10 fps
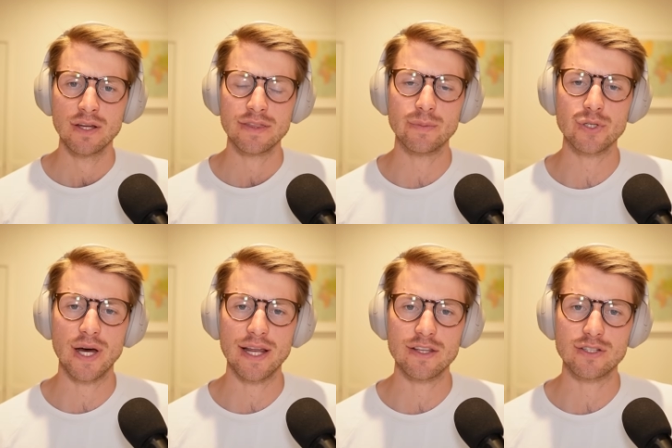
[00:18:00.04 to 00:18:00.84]
there was
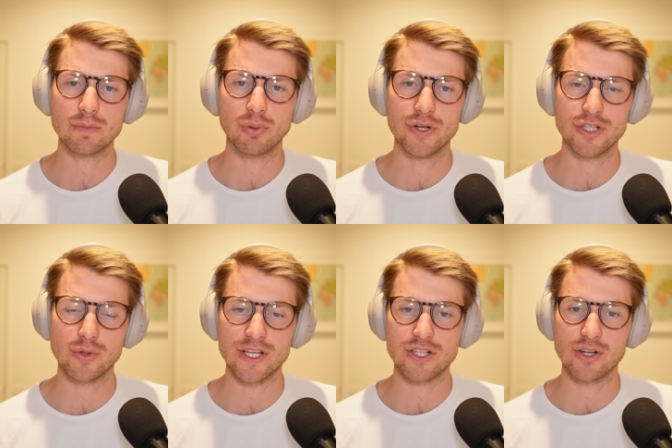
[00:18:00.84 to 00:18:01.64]
one other sort of pointed
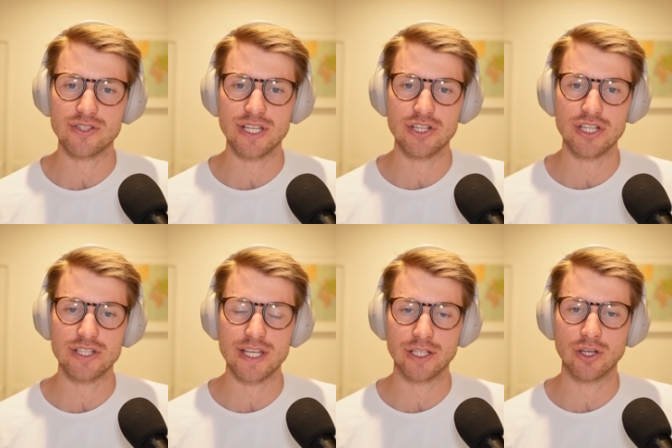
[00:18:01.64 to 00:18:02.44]
question on synergies that